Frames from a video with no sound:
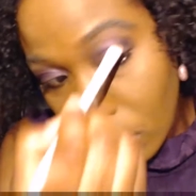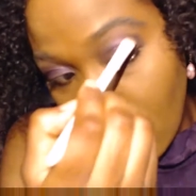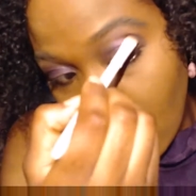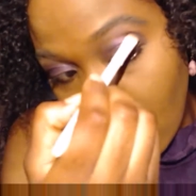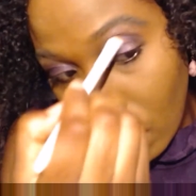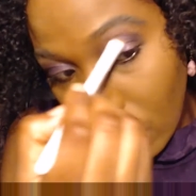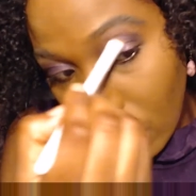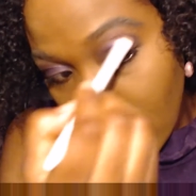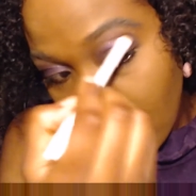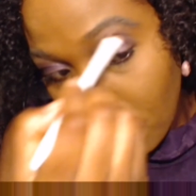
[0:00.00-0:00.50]

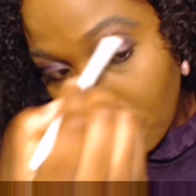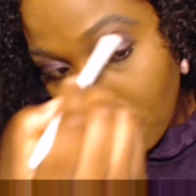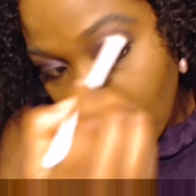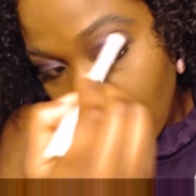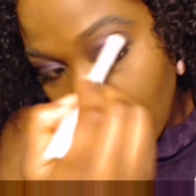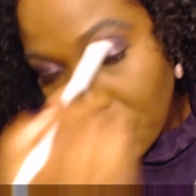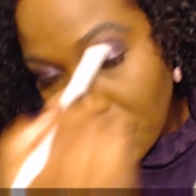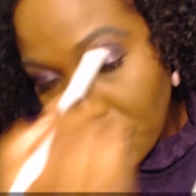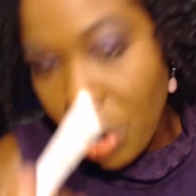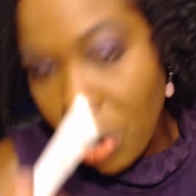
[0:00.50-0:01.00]
And
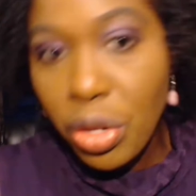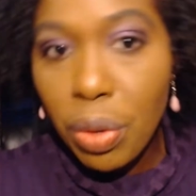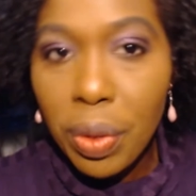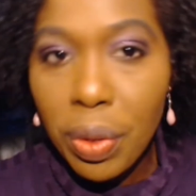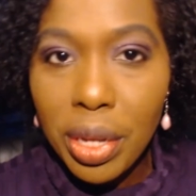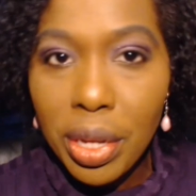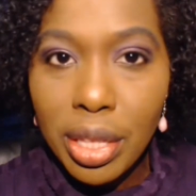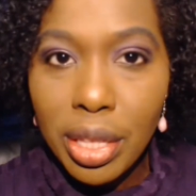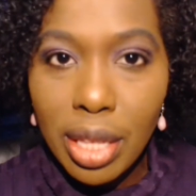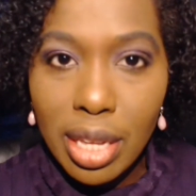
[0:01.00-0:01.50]
when you're
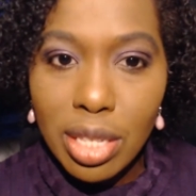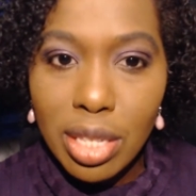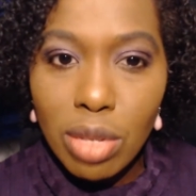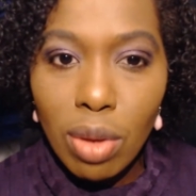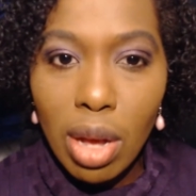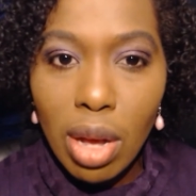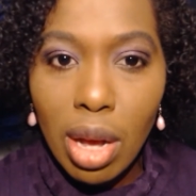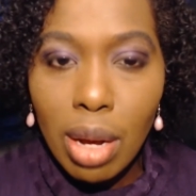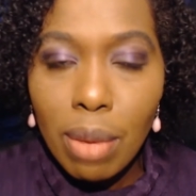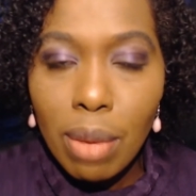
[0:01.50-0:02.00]
doing this,
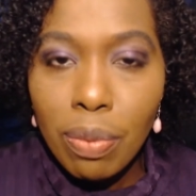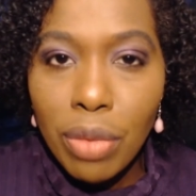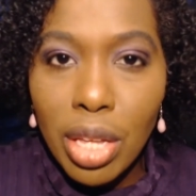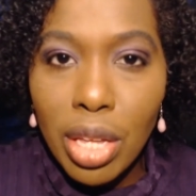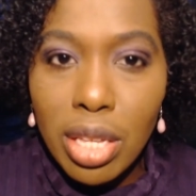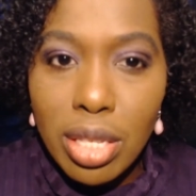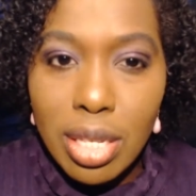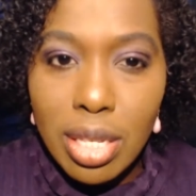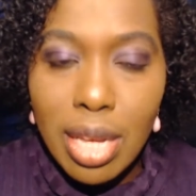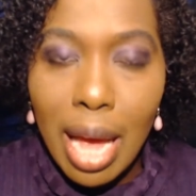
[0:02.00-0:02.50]
these
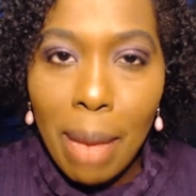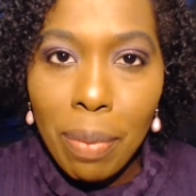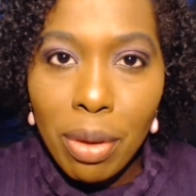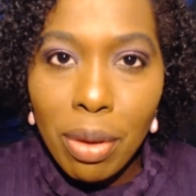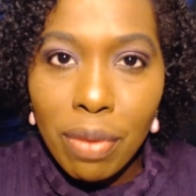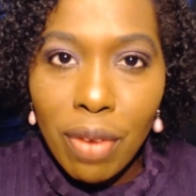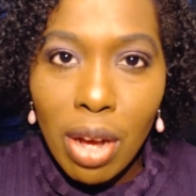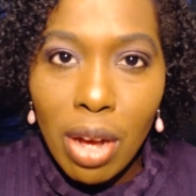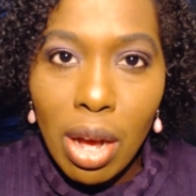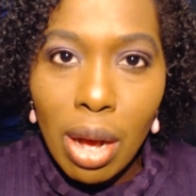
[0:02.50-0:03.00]
type
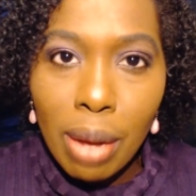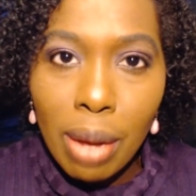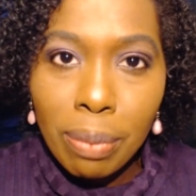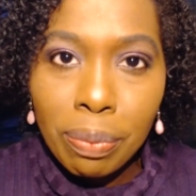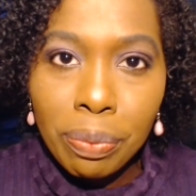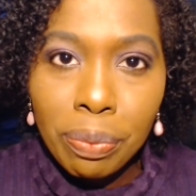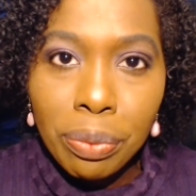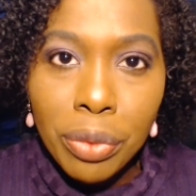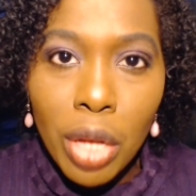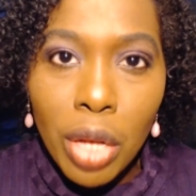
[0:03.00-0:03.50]
of
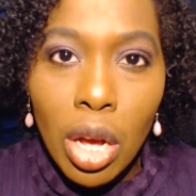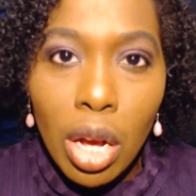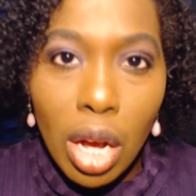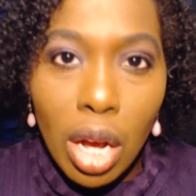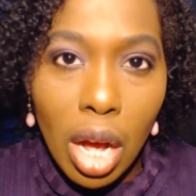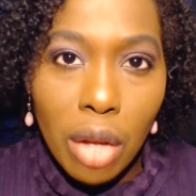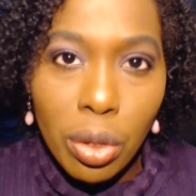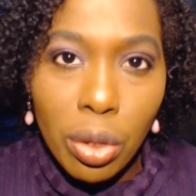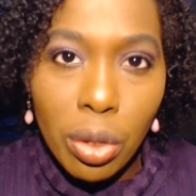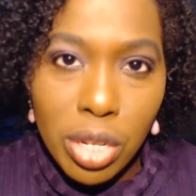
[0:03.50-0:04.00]

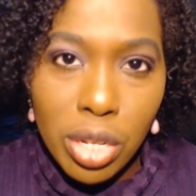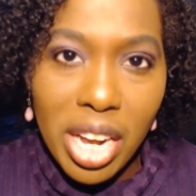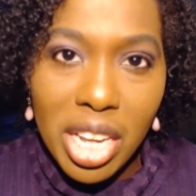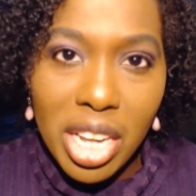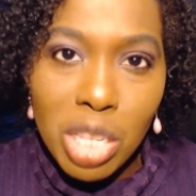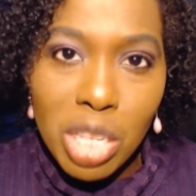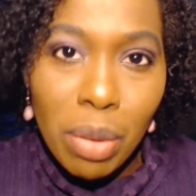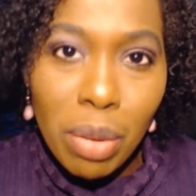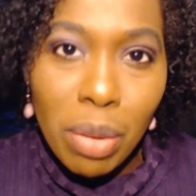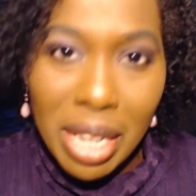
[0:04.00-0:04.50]
colors,
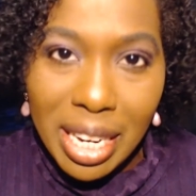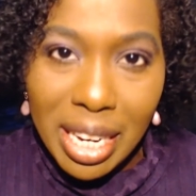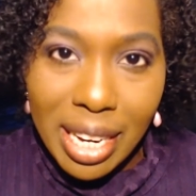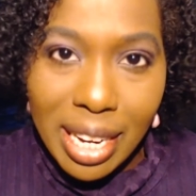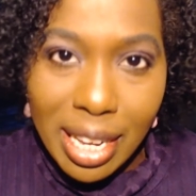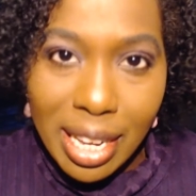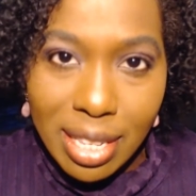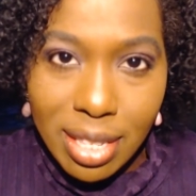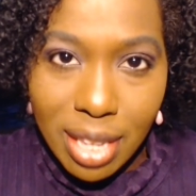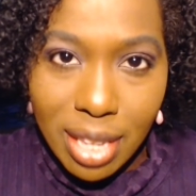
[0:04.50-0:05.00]
ladies, blending
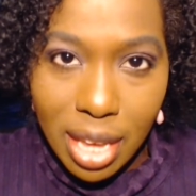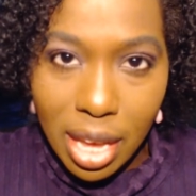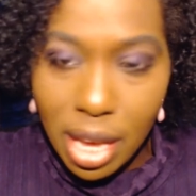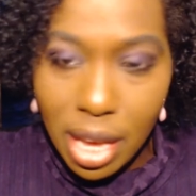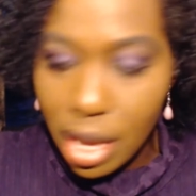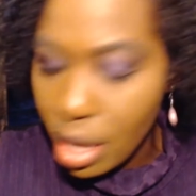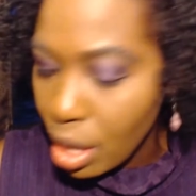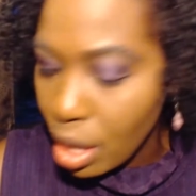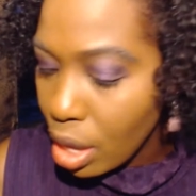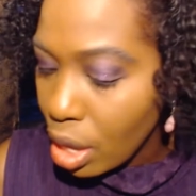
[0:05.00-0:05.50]
is key.
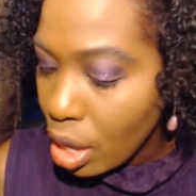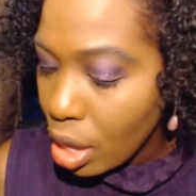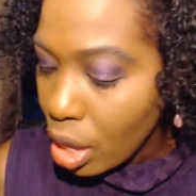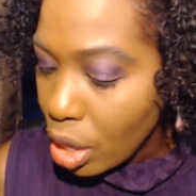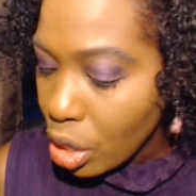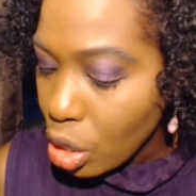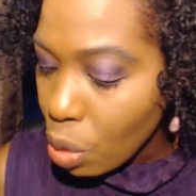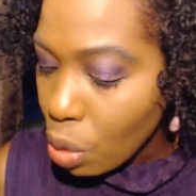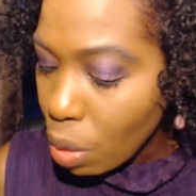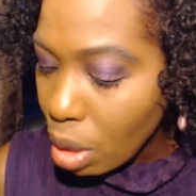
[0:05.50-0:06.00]

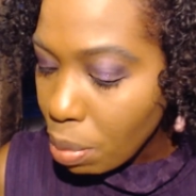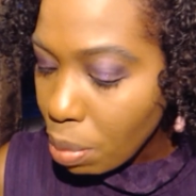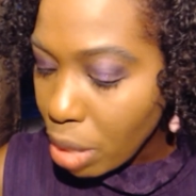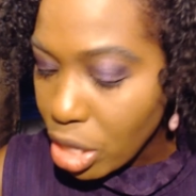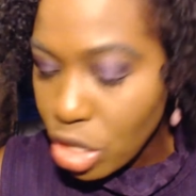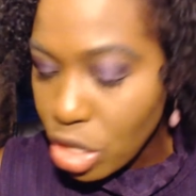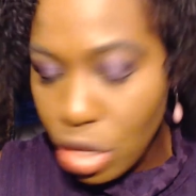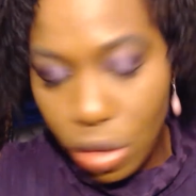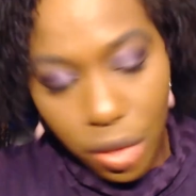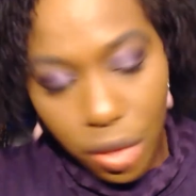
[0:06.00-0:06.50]
You want to make
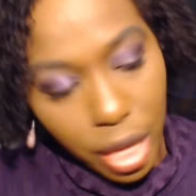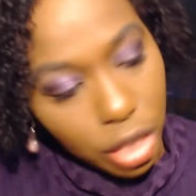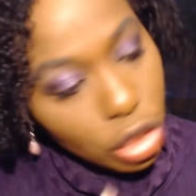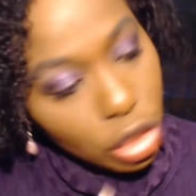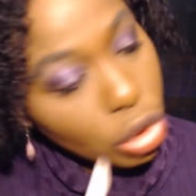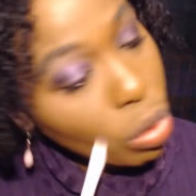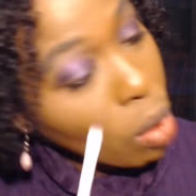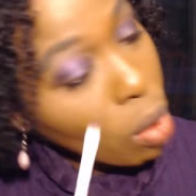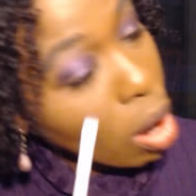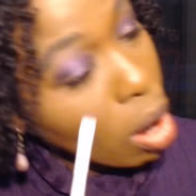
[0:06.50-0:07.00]
sure that
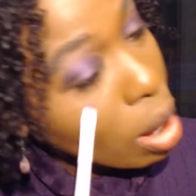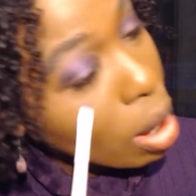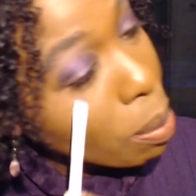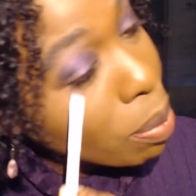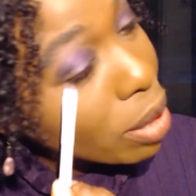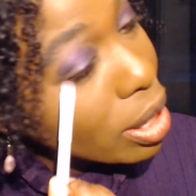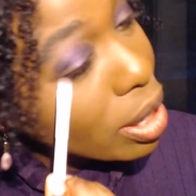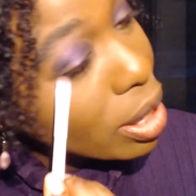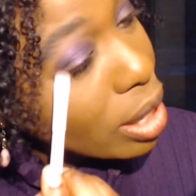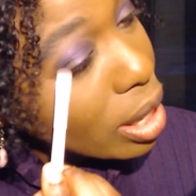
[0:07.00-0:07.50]
you are
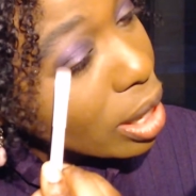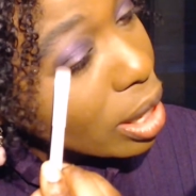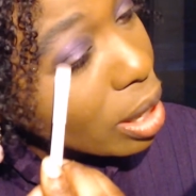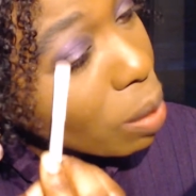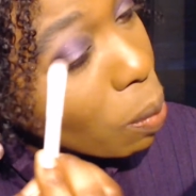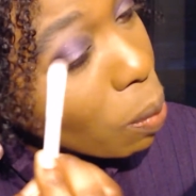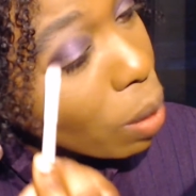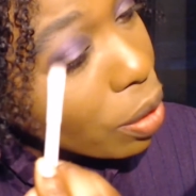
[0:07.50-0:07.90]
blending where